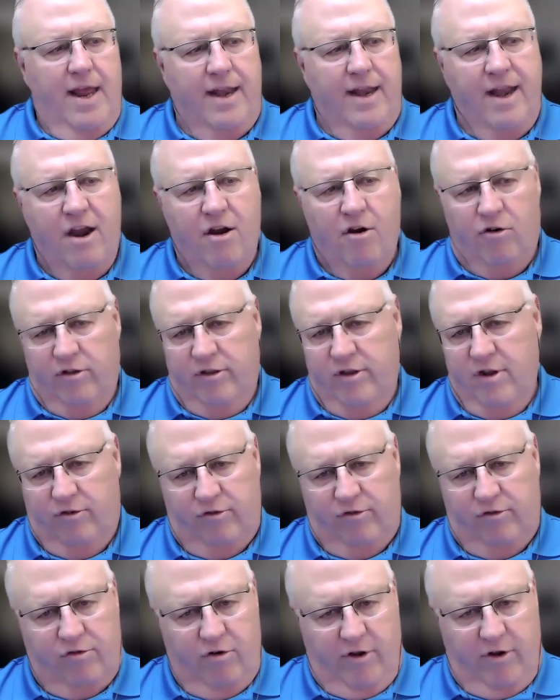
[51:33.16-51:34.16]
And Harold
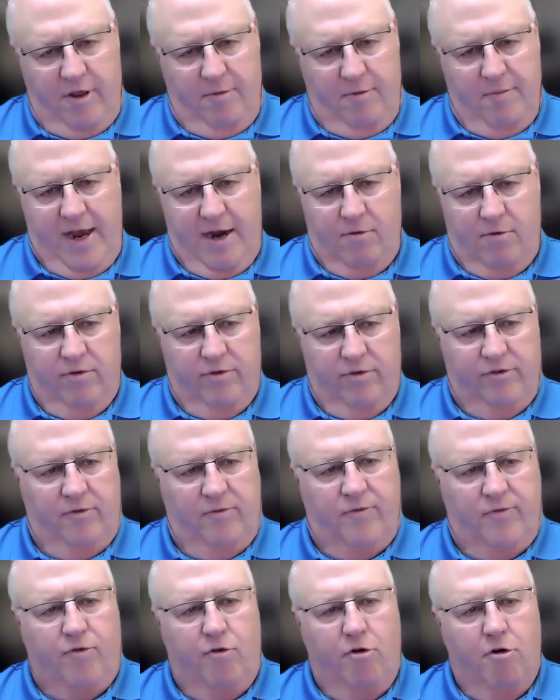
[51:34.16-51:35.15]
knows Turkey backwards
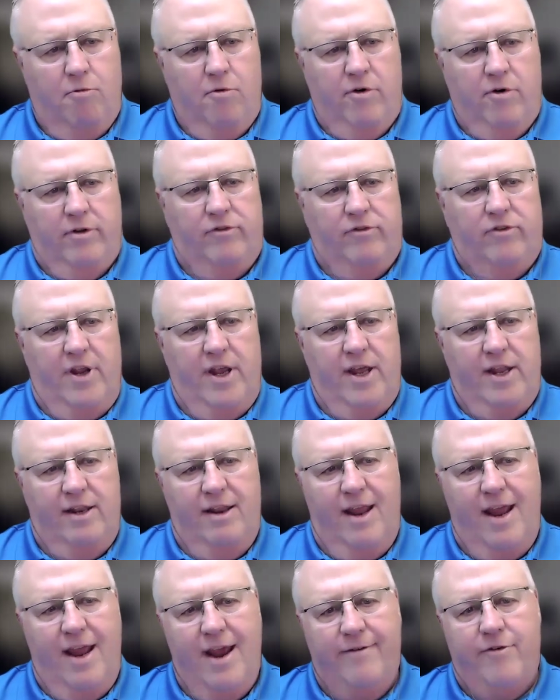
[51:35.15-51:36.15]
and forwards.
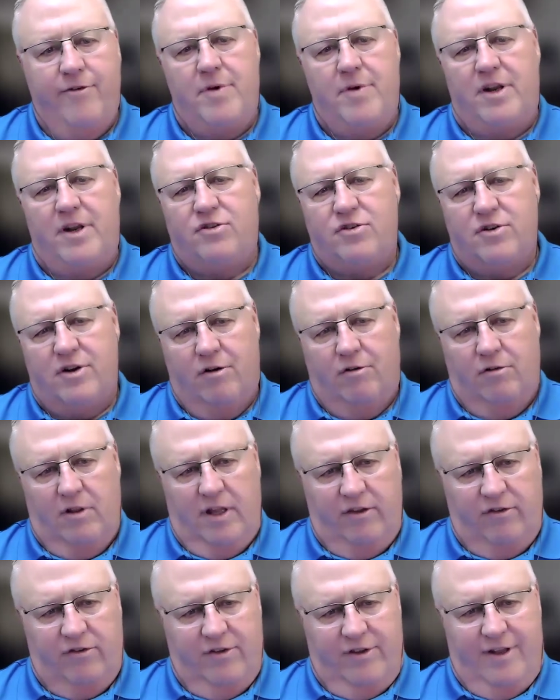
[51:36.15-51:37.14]
And everybody should go
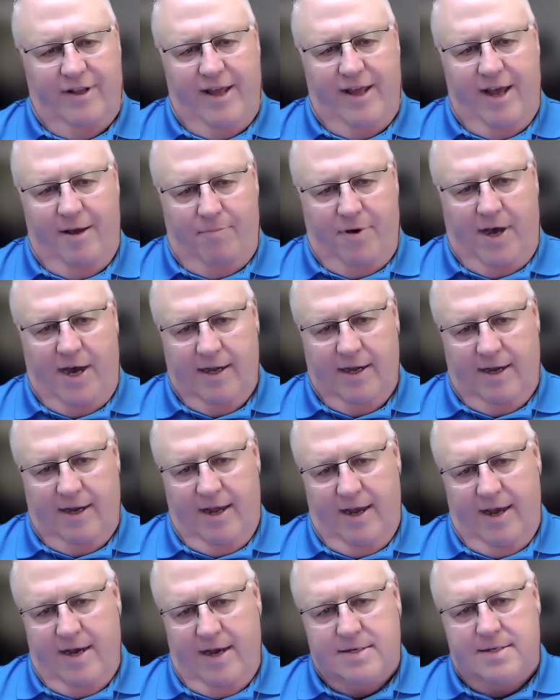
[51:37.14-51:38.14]
listen to that
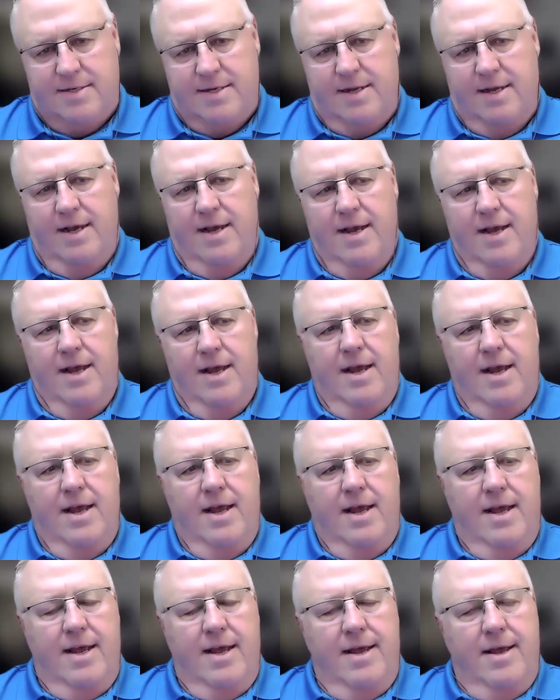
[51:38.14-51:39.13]
podcast,
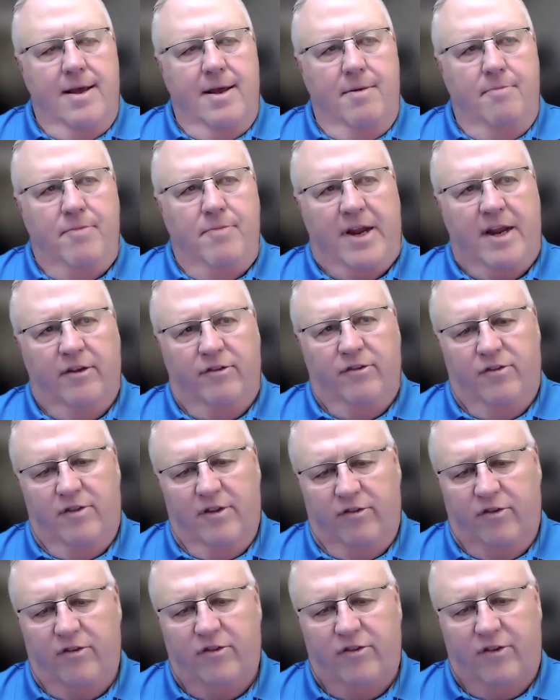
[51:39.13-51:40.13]
because
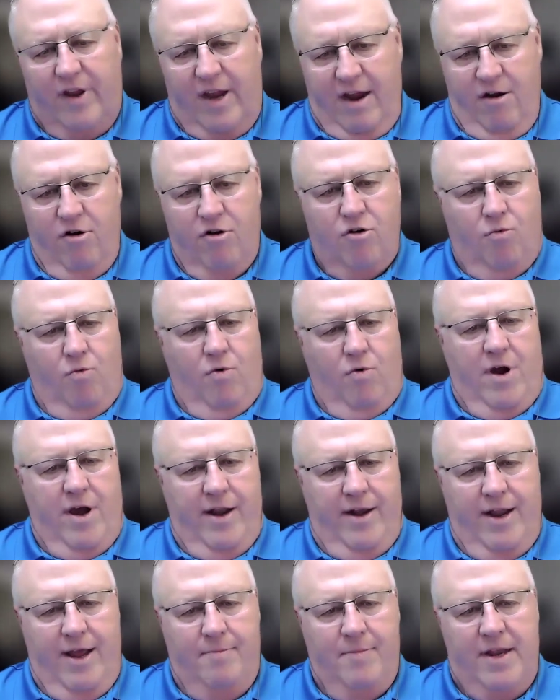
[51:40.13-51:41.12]
this is
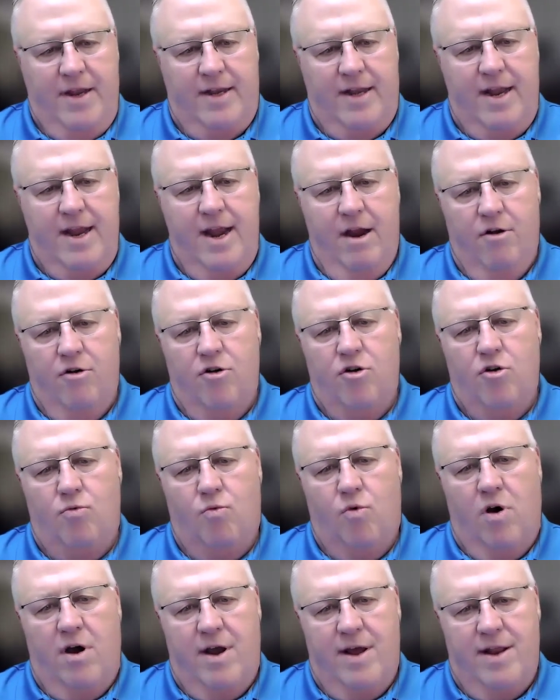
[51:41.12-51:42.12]
Erdogan. I mean,
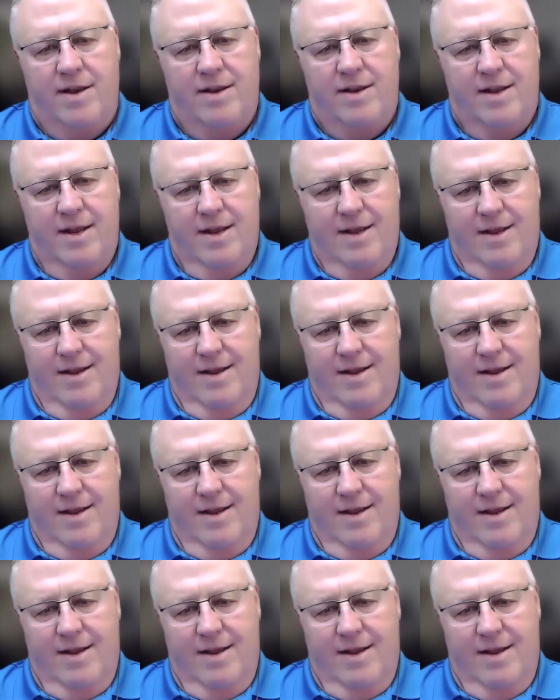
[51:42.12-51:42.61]
Erdogan,